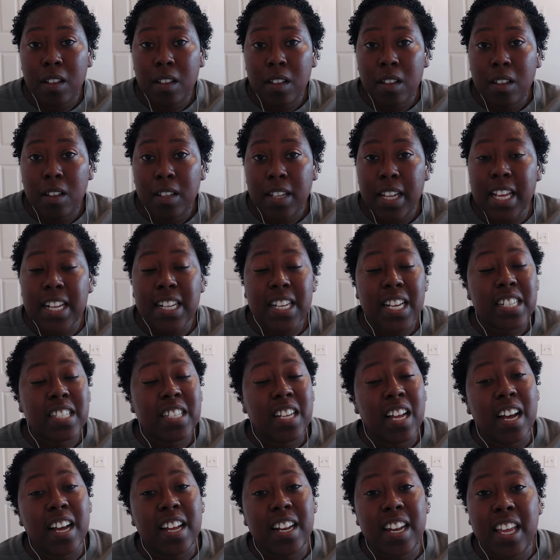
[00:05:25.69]
That's
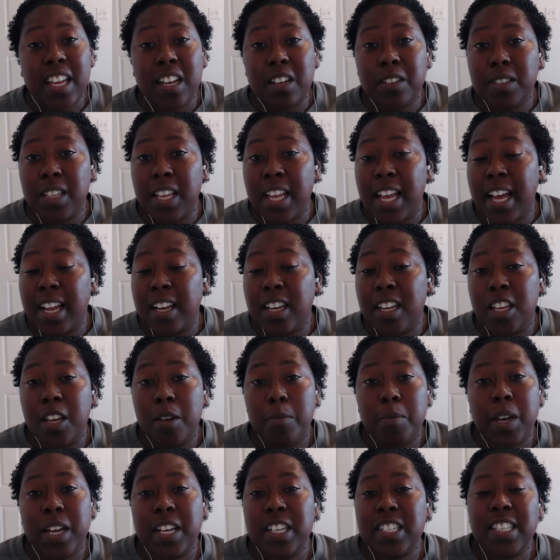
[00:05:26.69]
an unhealthy idea
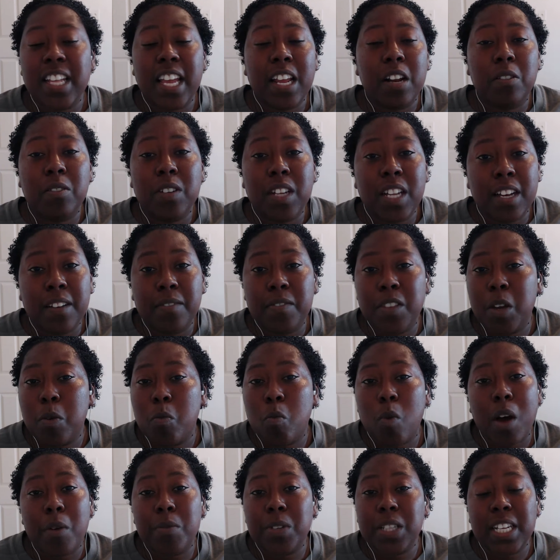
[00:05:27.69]
because they don't love them.
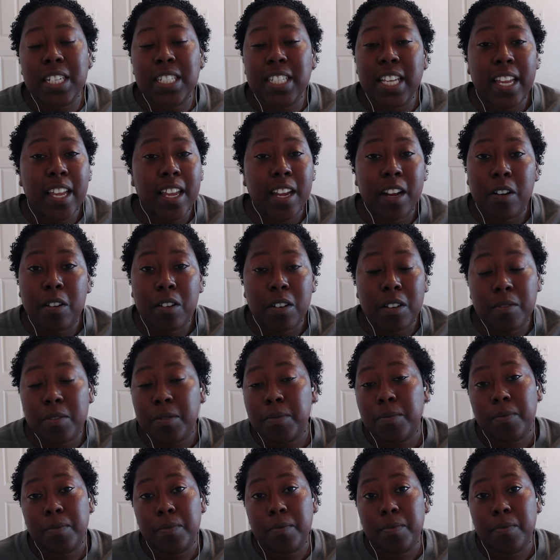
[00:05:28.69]
Why would they take care of them?